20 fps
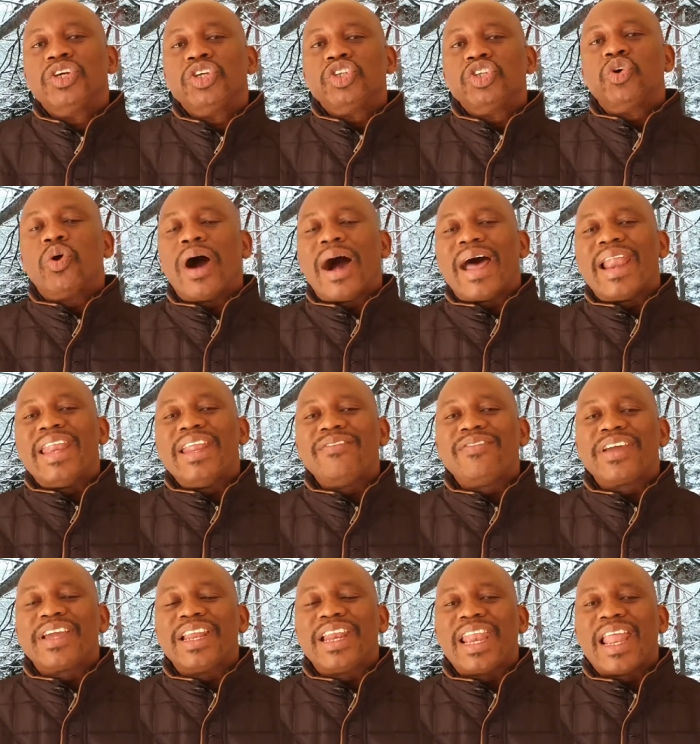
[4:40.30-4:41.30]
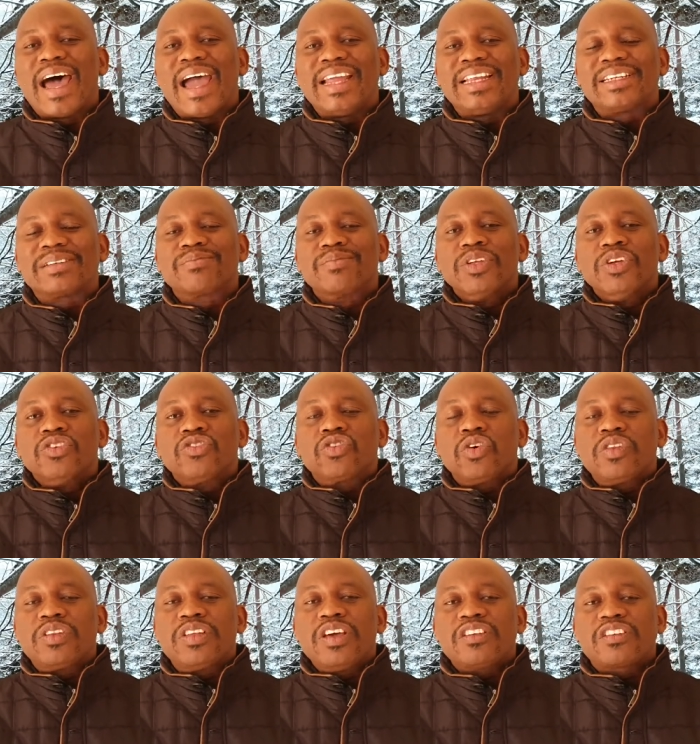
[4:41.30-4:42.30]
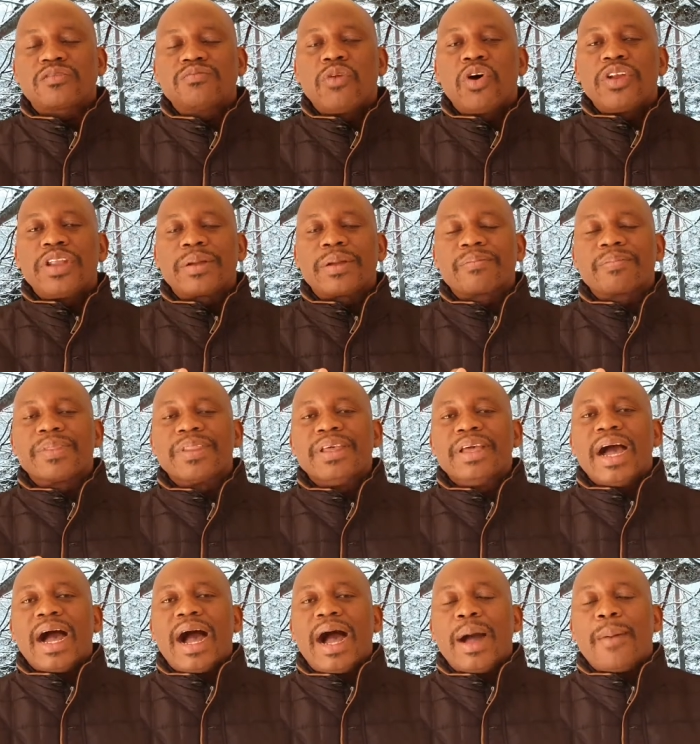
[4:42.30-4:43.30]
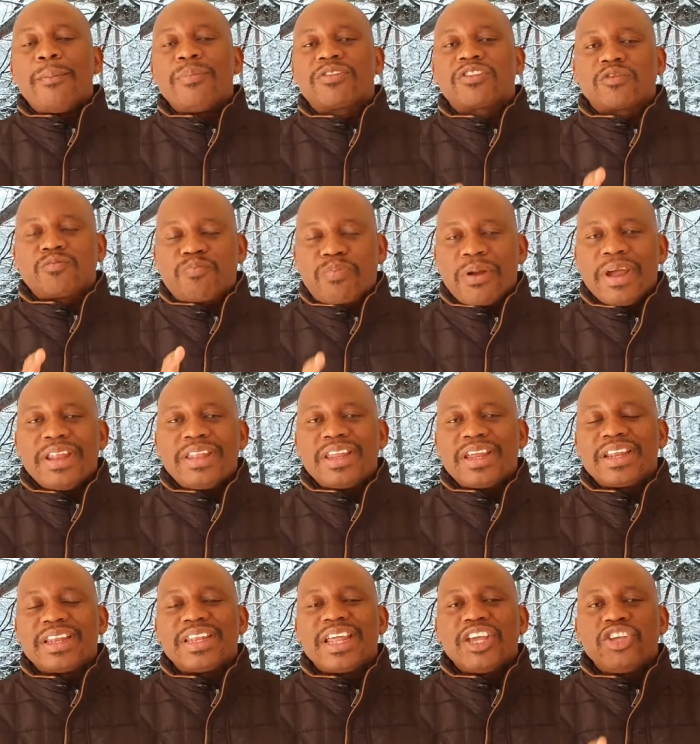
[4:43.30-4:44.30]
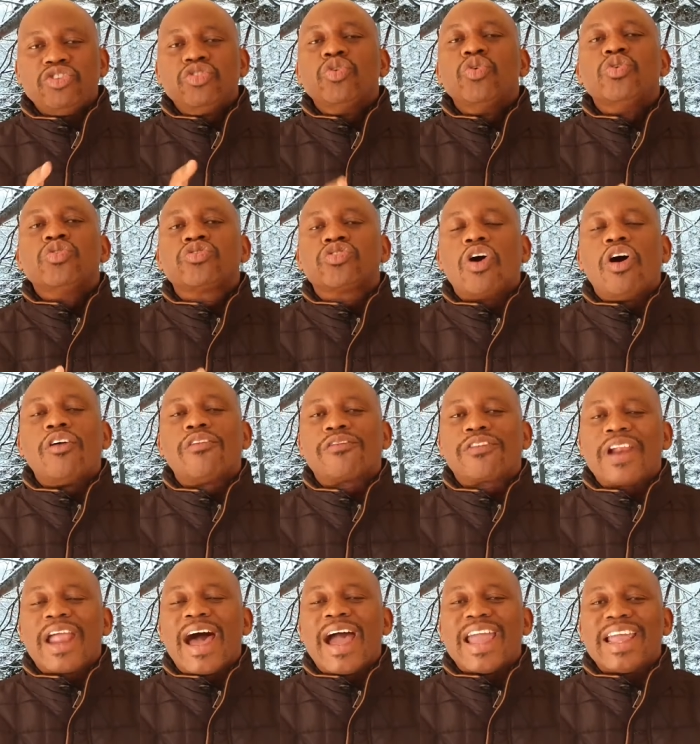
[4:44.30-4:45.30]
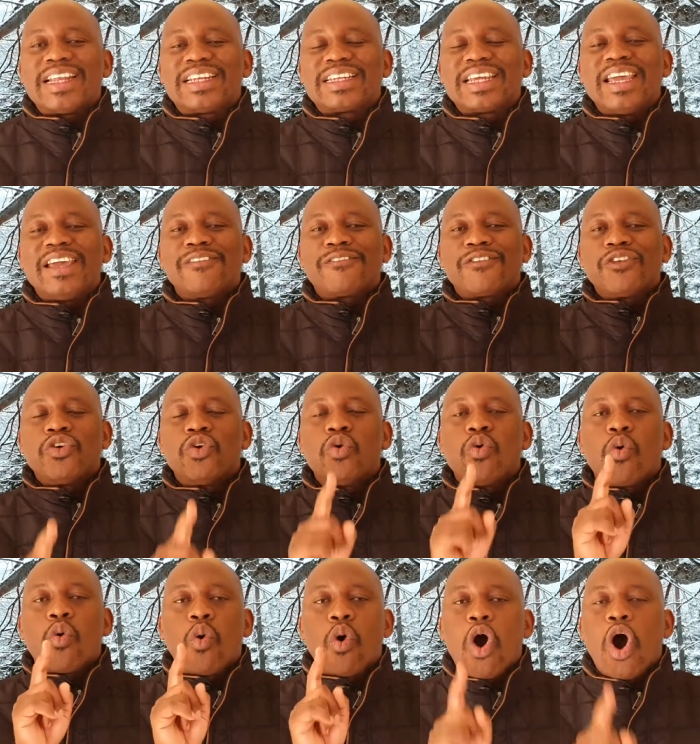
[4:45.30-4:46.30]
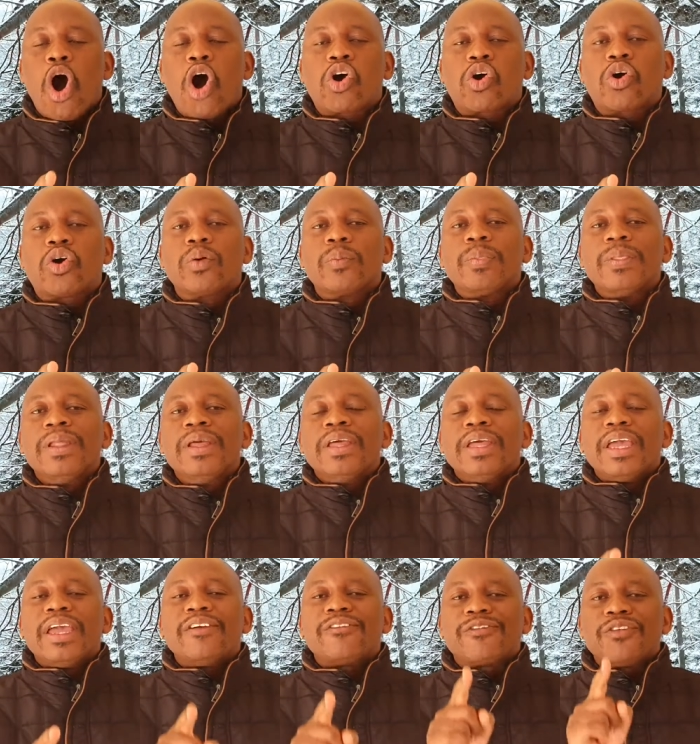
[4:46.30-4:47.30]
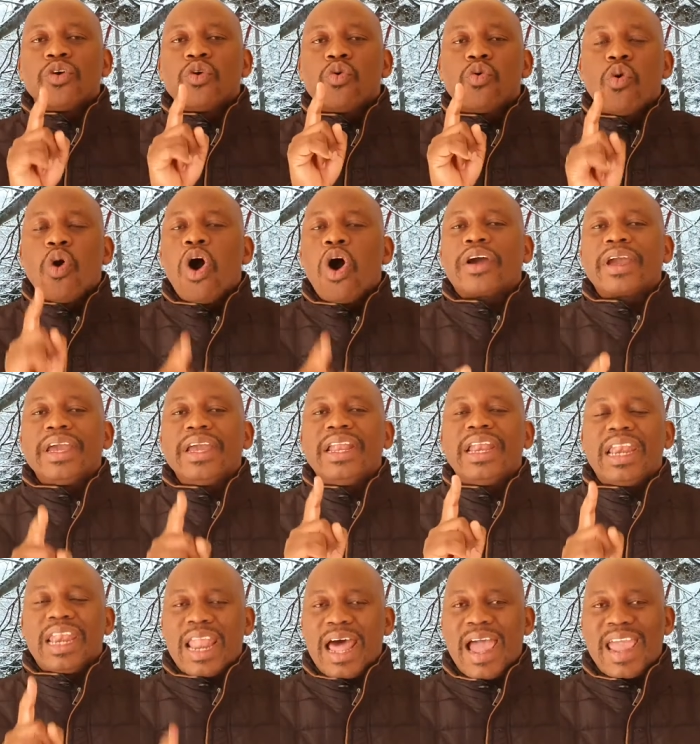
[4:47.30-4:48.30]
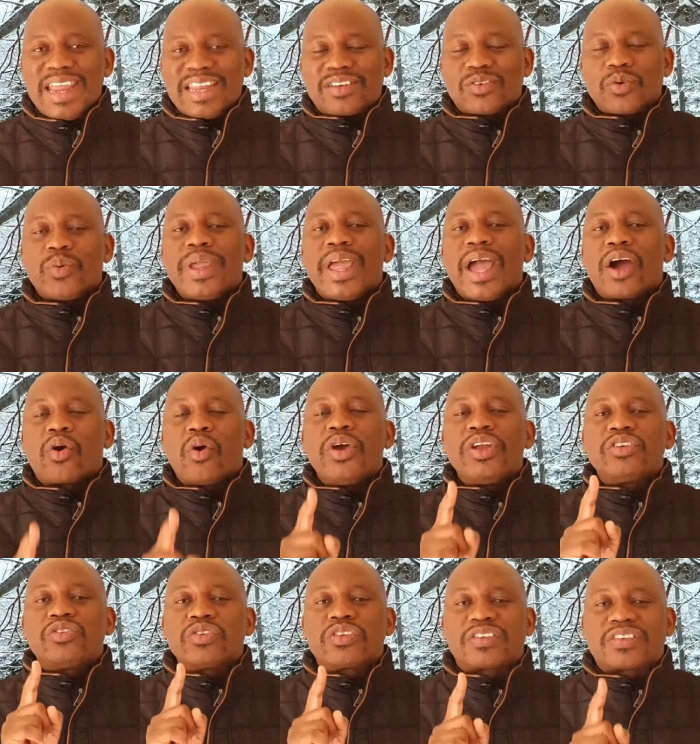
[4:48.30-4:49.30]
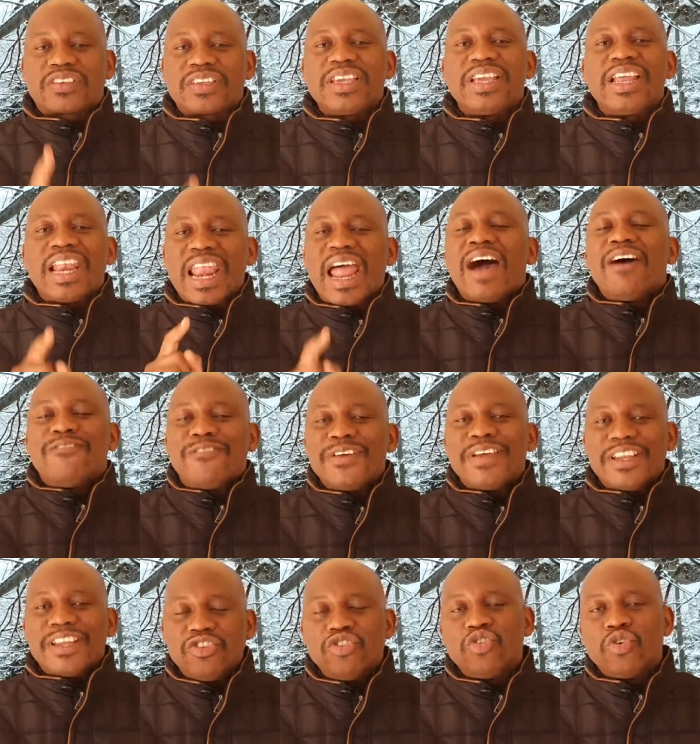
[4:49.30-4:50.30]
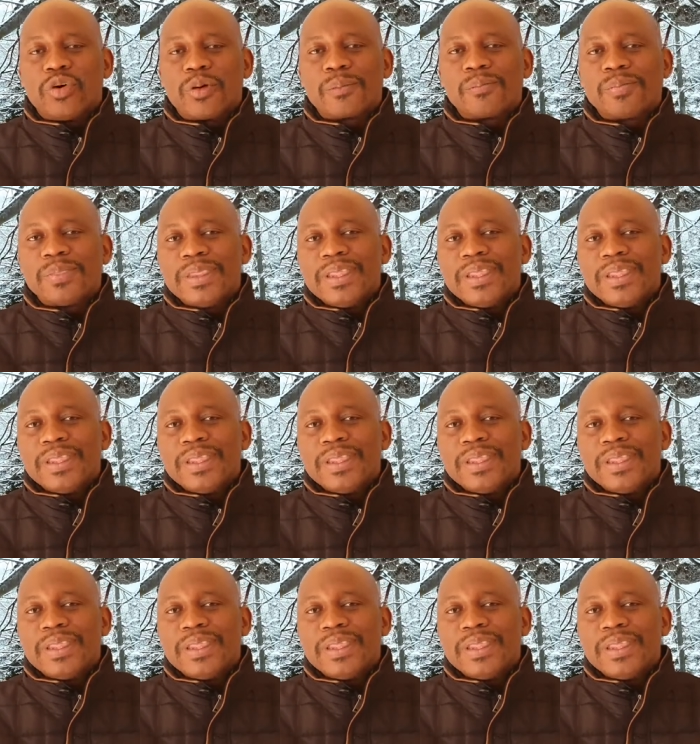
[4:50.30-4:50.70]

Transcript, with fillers: you are living in light. So this morning, I'm spreading the news of light. If you walk, if you walk in light, we are going to see love in you.